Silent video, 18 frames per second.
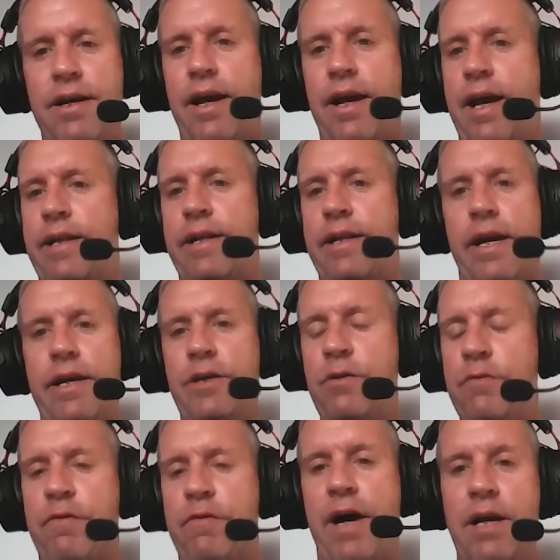And that
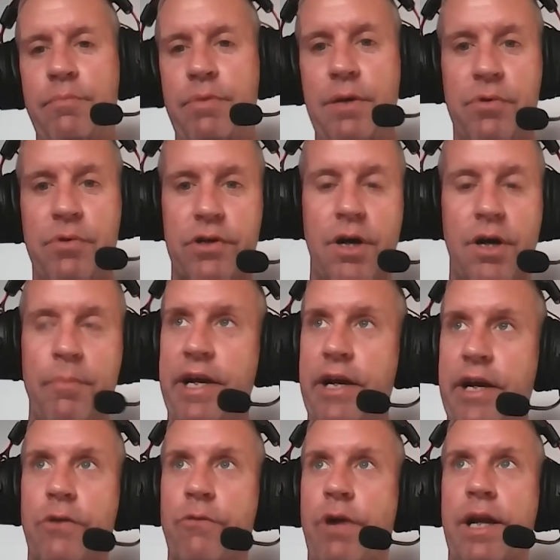you find people coming
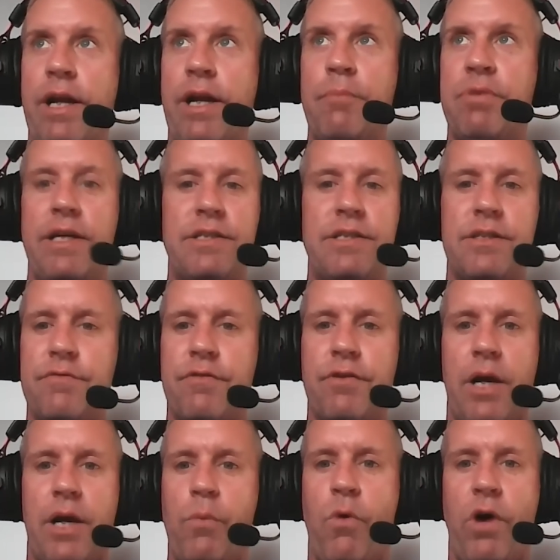here and renting places
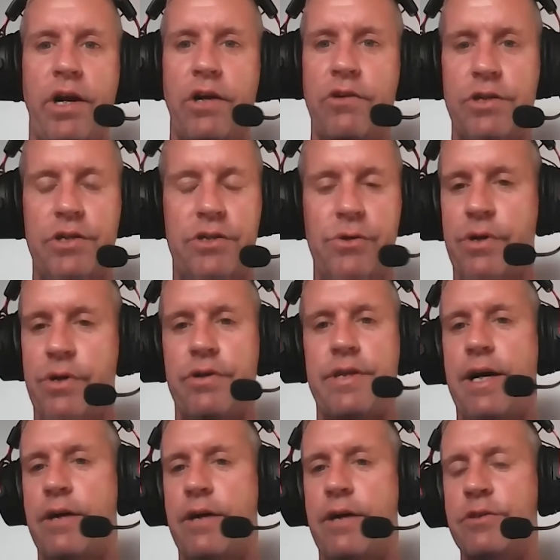for like 100,
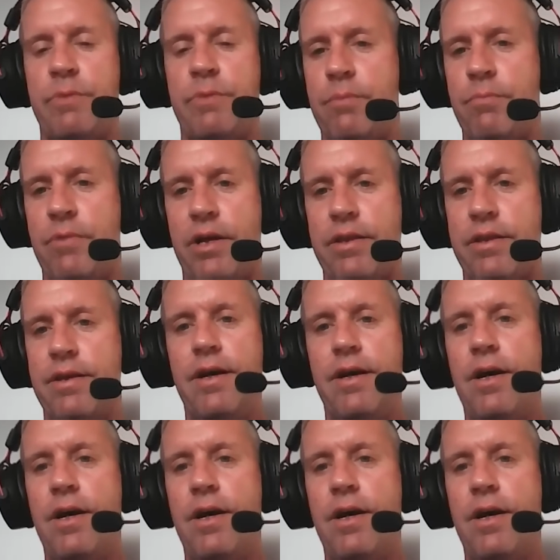200,000 about a month.